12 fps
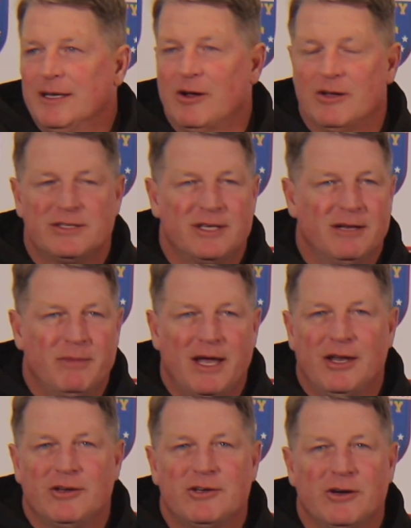And all of a sudden,
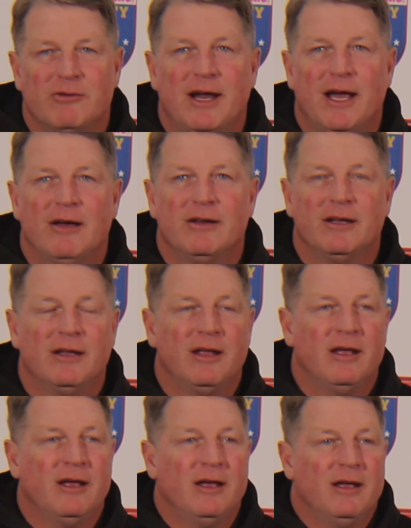man, you turn around and
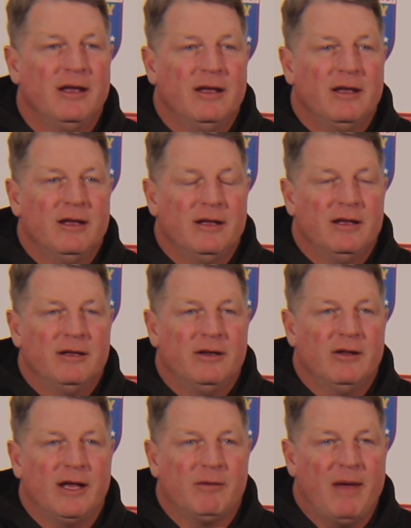
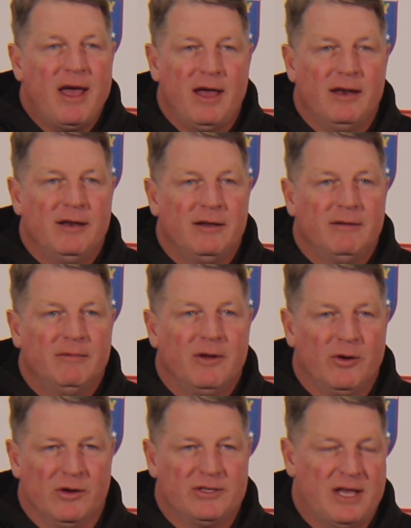you're like, man,
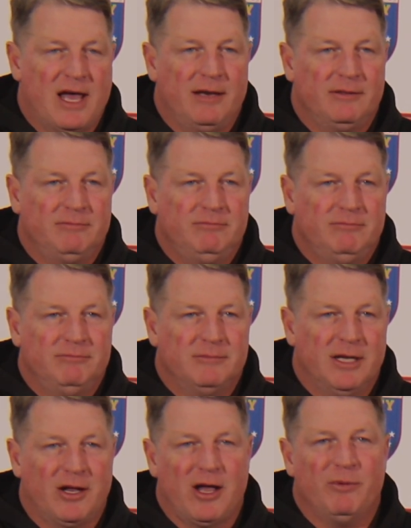they're going to sign
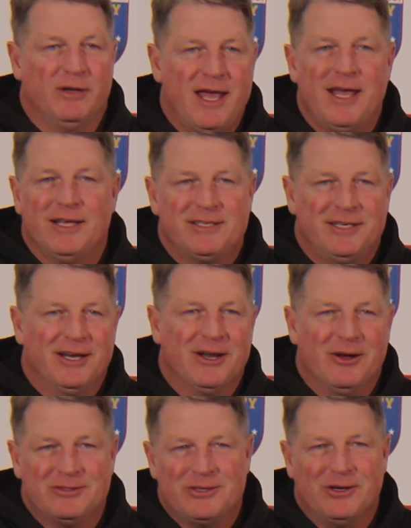in a couple of days, so
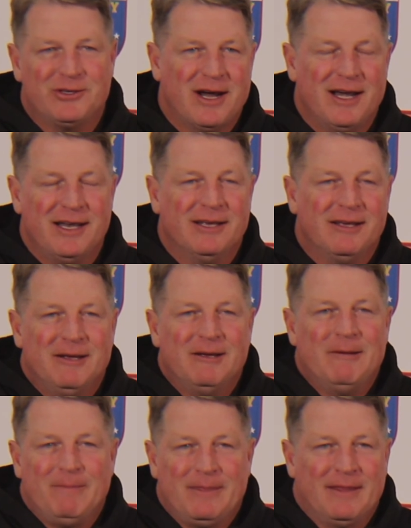you're trying to,
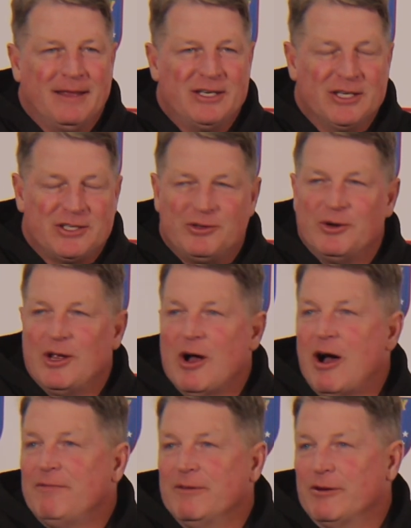it just threw you
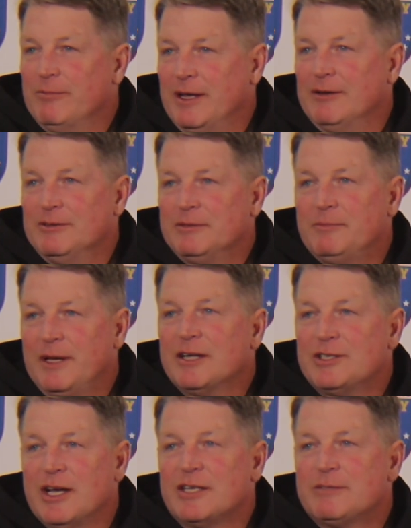off a little bit. It was a big
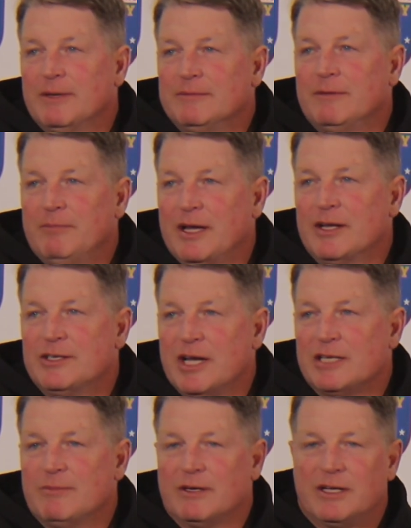adjustment,
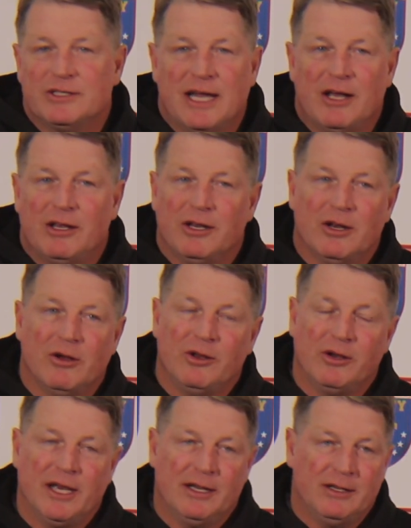because now,
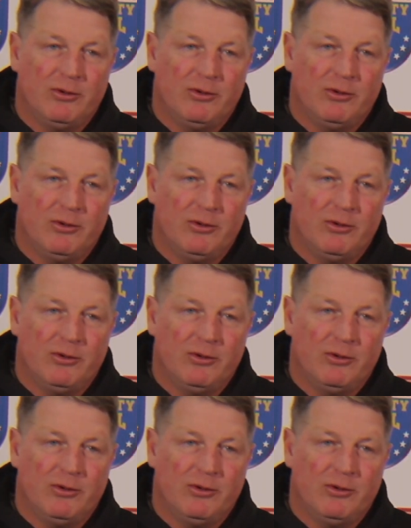you're getting